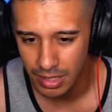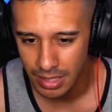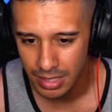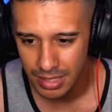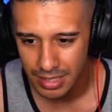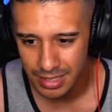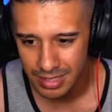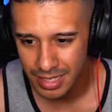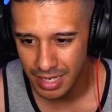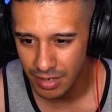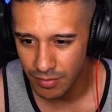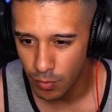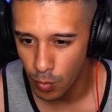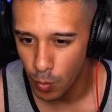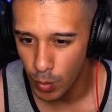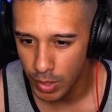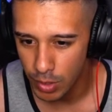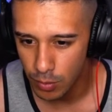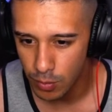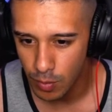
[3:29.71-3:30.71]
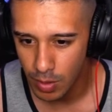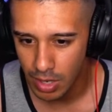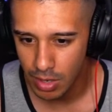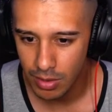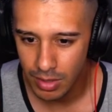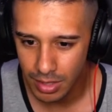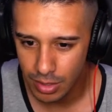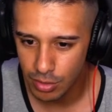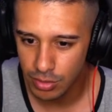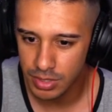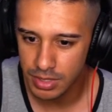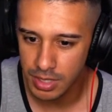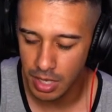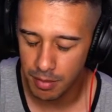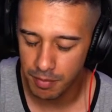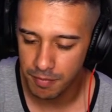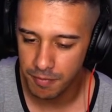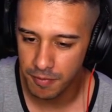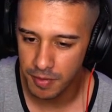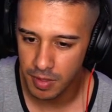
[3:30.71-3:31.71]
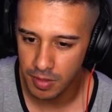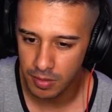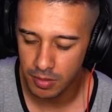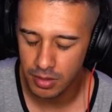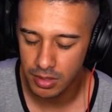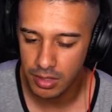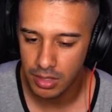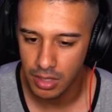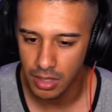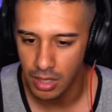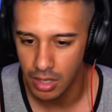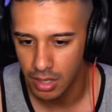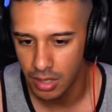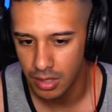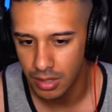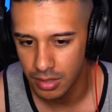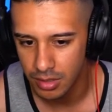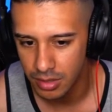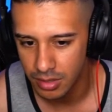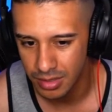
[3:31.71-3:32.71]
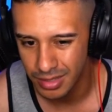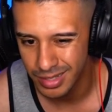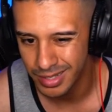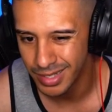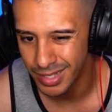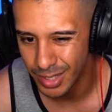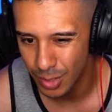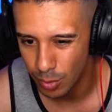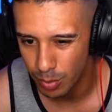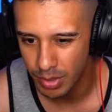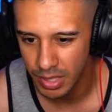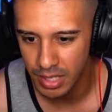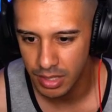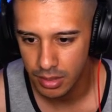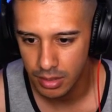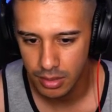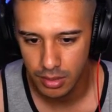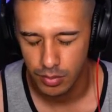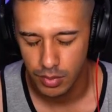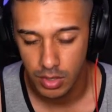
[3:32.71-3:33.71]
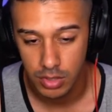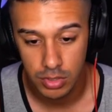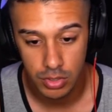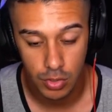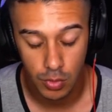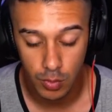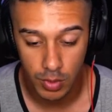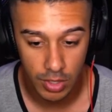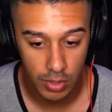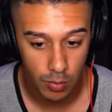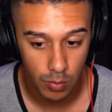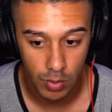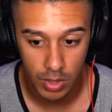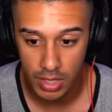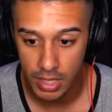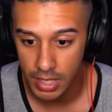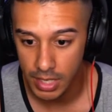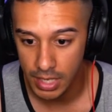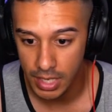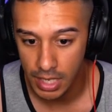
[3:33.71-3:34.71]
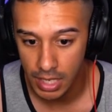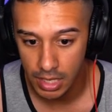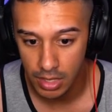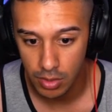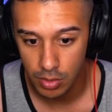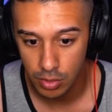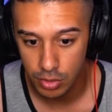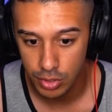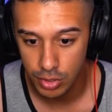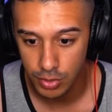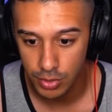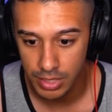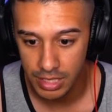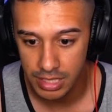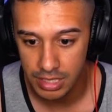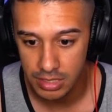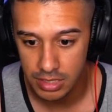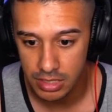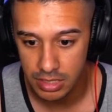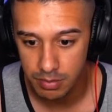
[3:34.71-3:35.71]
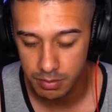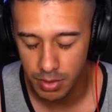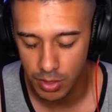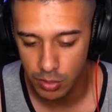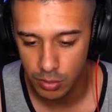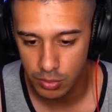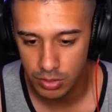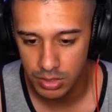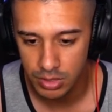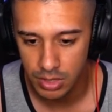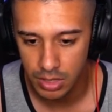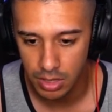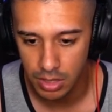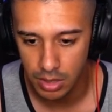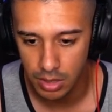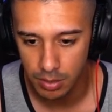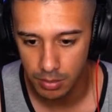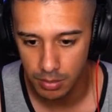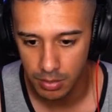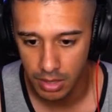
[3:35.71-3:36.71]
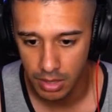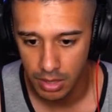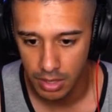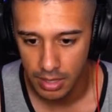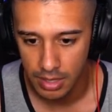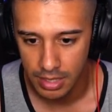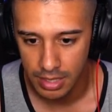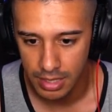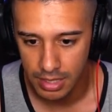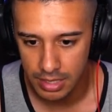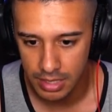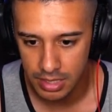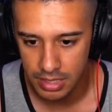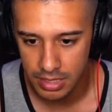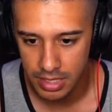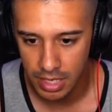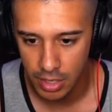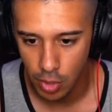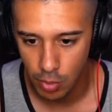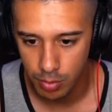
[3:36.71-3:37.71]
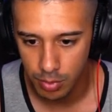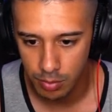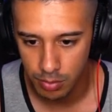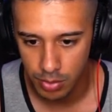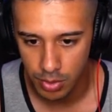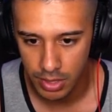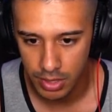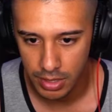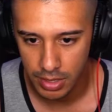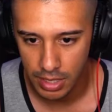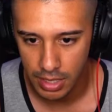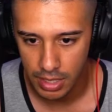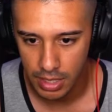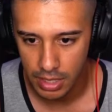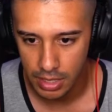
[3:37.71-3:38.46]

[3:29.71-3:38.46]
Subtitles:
It's kind of a weird route. It goes upfield a little bit. So we're going to run it again, and I'll show you guys this post. It does get open pretty late.